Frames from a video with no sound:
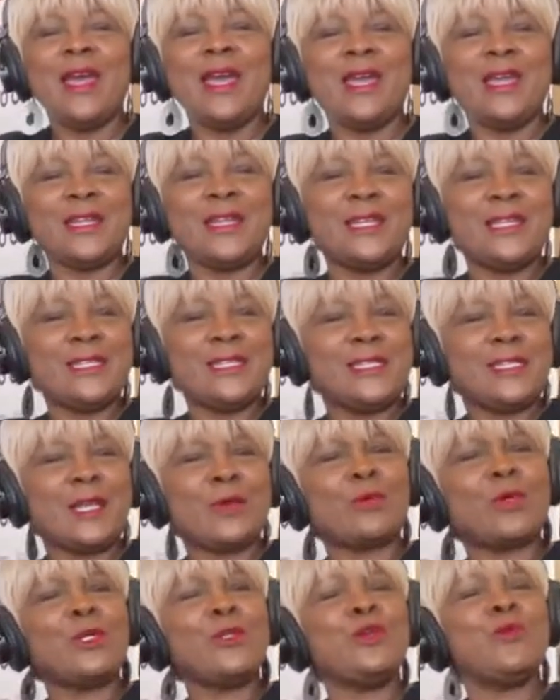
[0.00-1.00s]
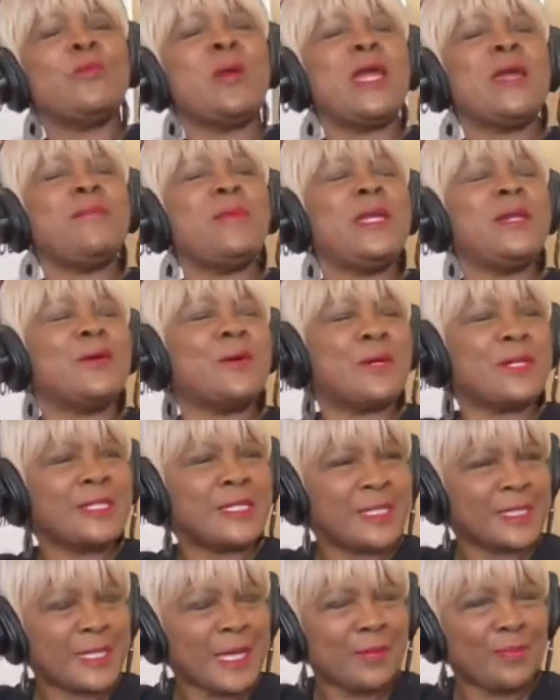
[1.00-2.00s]
And he said, well, you may be on
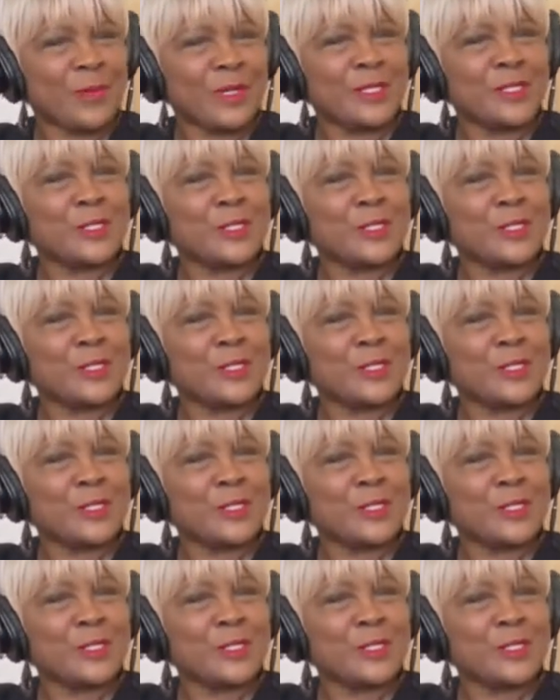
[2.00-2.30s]
to something.